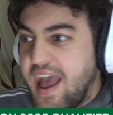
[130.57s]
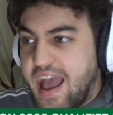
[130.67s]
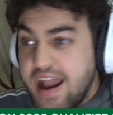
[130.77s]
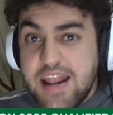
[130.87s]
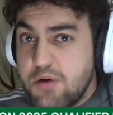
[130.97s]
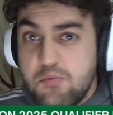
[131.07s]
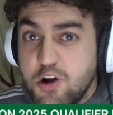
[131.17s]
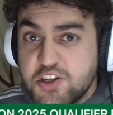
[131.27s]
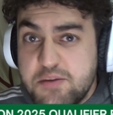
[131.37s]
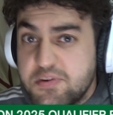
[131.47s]
Anyone
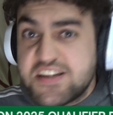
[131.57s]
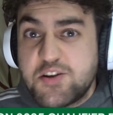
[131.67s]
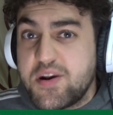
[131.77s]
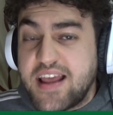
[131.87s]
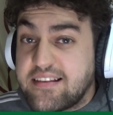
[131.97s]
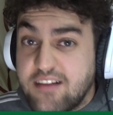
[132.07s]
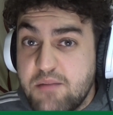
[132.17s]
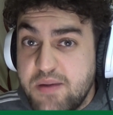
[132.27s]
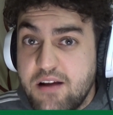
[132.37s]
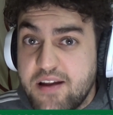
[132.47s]
watching would have scored against
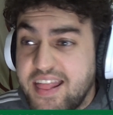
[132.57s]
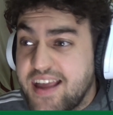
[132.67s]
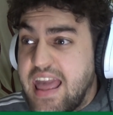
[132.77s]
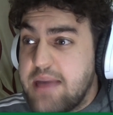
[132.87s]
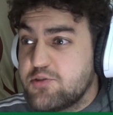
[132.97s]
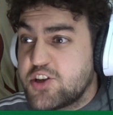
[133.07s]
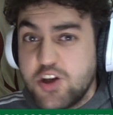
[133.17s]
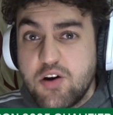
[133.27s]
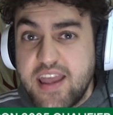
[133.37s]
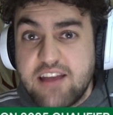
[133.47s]
Liberia. That keeper was
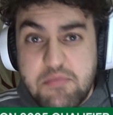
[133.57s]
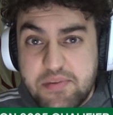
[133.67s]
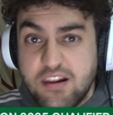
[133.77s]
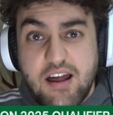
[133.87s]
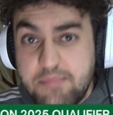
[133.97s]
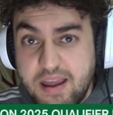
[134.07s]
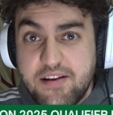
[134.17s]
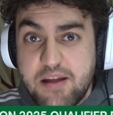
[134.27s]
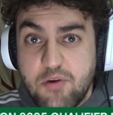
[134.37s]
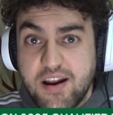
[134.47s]
shocking. Remember the
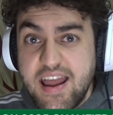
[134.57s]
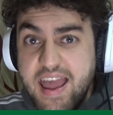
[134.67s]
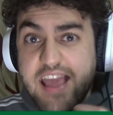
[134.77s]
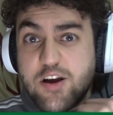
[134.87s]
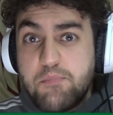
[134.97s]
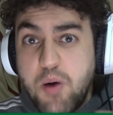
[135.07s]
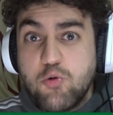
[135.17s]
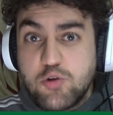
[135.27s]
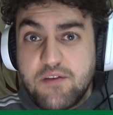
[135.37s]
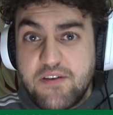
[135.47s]
Liberian one? He got
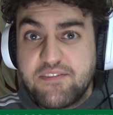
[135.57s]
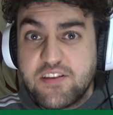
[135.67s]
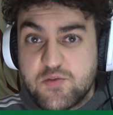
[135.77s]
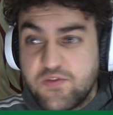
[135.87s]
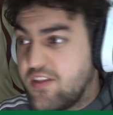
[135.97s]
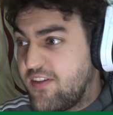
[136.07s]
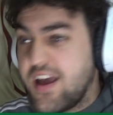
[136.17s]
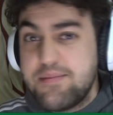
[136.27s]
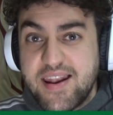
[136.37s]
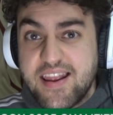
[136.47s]
pulled off after
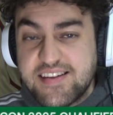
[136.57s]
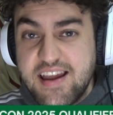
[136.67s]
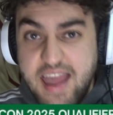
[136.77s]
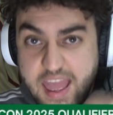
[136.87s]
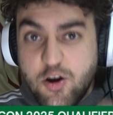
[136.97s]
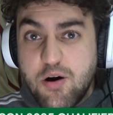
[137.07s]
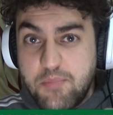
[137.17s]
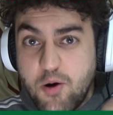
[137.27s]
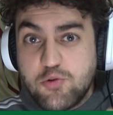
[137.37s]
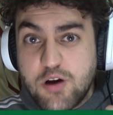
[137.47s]
30 minutes. He
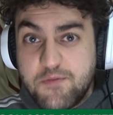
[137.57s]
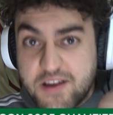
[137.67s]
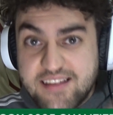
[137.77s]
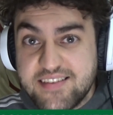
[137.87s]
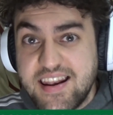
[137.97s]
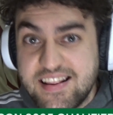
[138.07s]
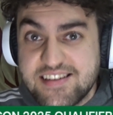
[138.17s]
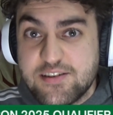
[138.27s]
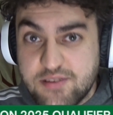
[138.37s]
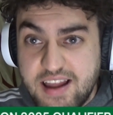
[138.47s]
got pulled off for conceding
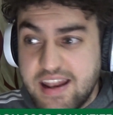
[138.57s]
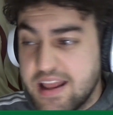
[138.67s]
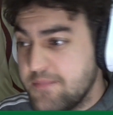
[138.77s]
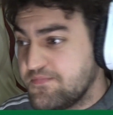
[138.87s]
to Zorgan.